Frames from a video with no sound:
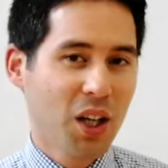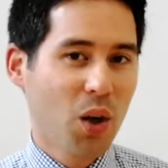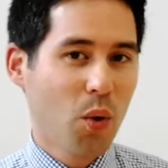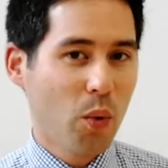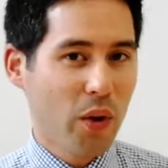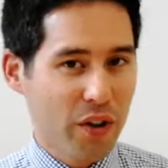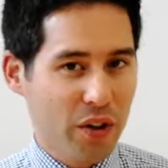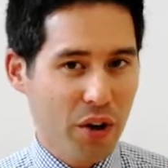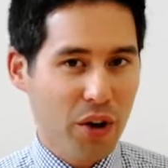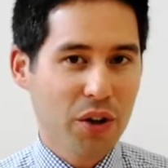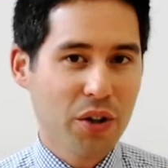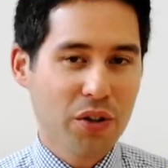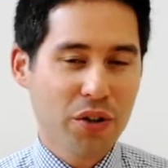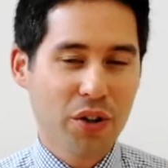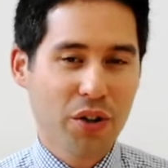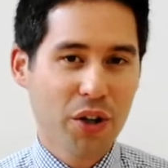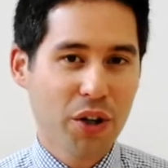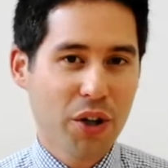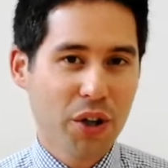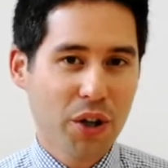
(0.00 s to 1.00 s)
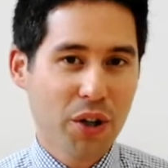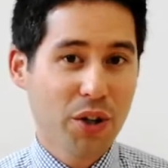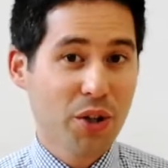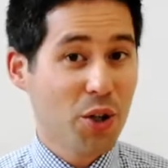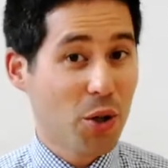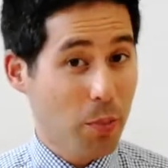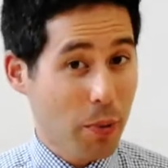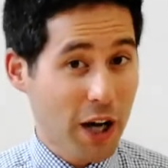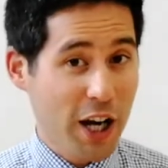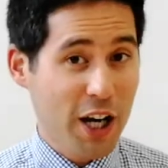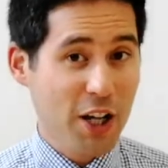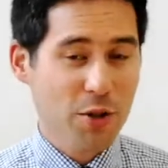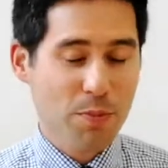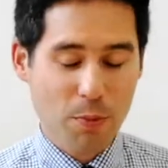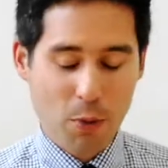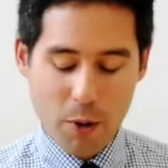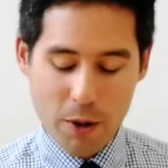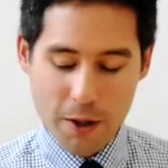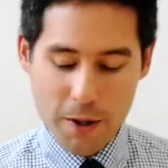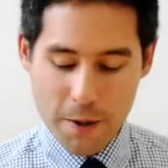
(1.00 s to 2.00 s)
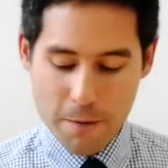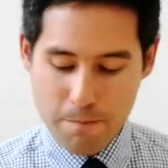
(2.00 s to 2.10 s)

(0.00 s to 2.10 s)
without your passport.